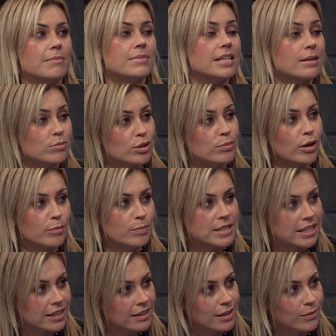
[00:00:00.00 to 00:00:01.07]
Tim, you bowled
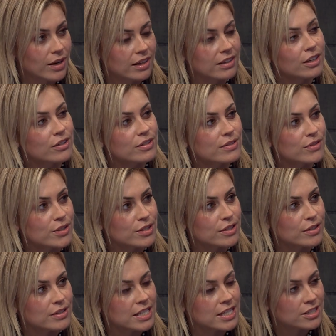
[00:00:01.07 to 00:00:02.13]
particularly well in those first
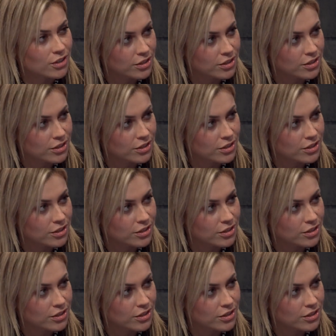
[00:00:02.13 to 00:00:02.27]
2 tests,